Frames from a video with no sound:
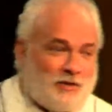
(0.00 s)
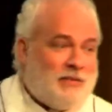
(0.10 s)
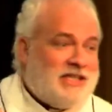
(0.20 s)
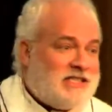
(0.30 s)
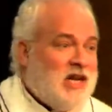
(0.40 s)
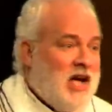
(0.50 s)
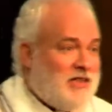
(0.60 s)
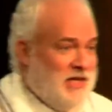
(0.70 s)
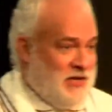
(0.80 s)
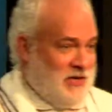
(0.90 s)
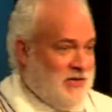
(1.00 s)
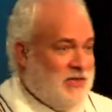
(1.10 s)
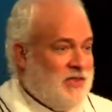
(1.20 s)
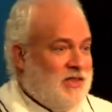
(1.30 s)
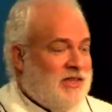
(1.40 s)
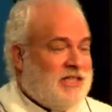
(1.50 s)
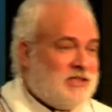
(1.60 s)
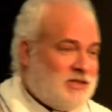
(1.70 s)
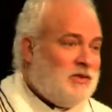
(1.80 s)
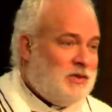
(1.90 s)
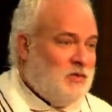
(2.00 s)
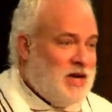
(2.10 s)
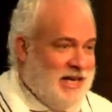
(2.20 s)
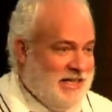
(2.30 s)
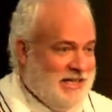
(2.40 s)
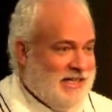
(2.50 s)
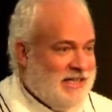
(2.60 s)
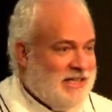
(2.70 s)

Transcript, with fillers: but it's not the Earth. Because there's only one.